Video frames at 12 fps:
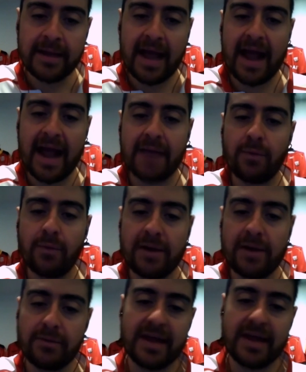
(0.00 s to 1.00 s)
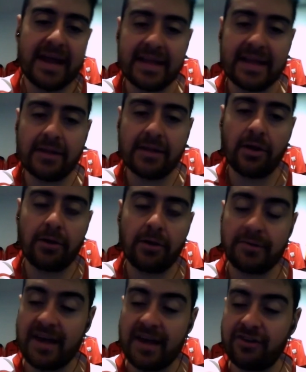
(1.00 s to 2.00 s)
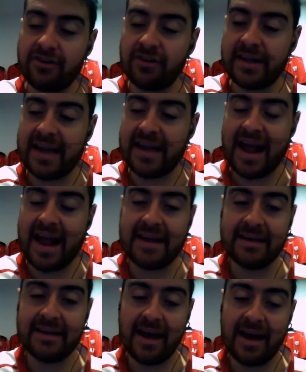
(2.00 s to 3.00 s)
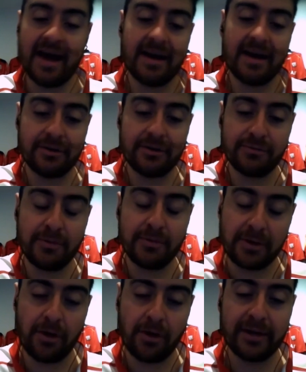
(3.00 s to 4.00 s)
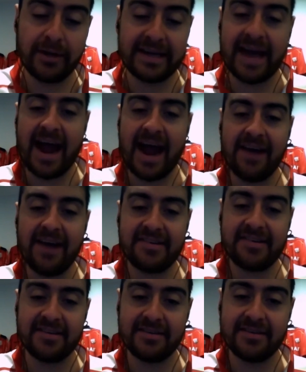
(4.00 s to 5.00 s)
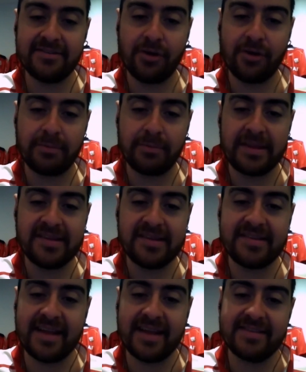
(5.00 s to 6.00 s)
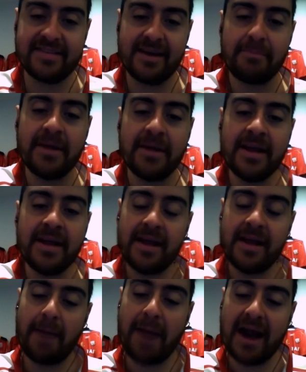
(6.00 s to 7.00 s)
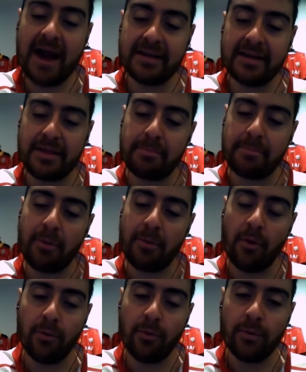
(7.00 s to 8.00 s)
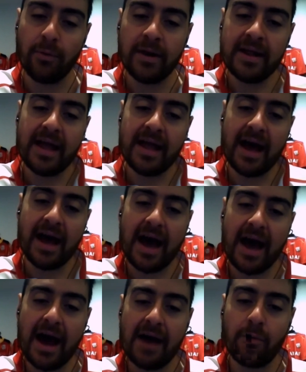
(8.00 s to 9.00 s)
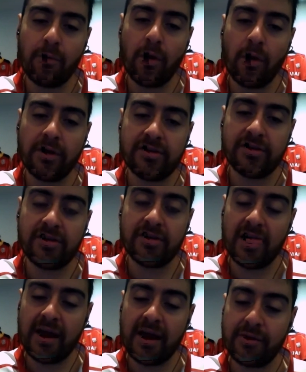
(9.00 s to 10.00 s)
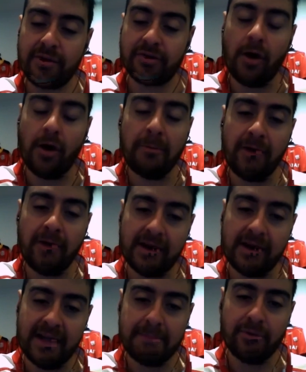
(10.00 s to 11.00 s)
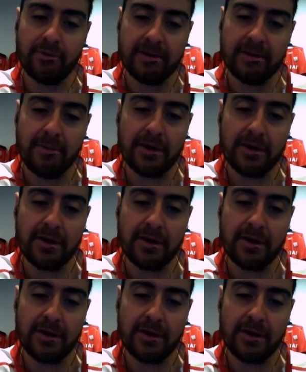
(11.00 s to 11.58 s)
and went with the A League logo was actually, and uh, your former colleague Nat Harrison told me this that um, apparently the ball uh, was uh, there was a copyright claim put in by